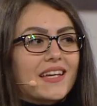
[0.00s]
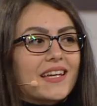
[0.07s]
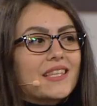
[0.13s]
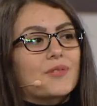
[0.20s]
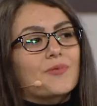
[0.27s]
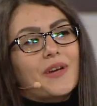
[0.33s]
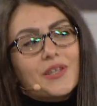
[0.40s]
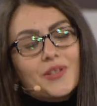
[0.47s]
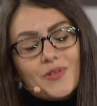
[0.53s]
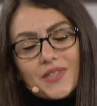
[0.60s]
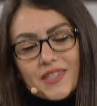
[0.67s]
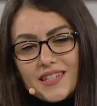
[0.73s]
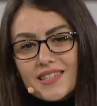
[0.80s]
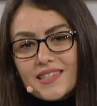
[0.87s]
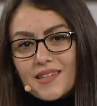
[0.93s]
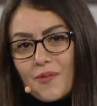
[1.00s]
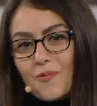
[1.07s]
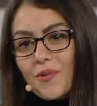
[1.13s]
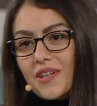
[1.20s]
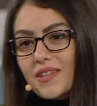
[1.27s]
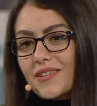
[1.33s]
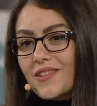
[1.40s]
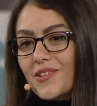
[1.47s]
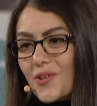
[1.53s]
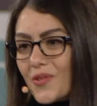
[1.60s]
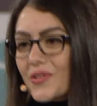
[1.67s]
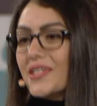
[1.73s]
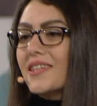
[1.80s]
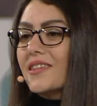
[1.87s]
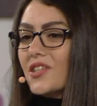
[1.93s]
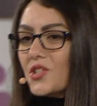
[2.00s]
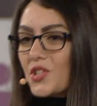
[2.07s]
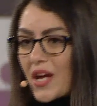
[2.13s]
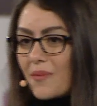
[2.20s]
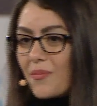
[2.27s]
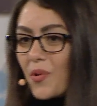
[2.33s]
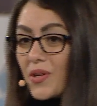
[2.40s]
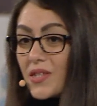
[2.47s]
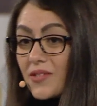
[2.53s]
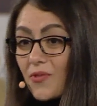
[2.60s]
is when you see someone crossing the checkpoints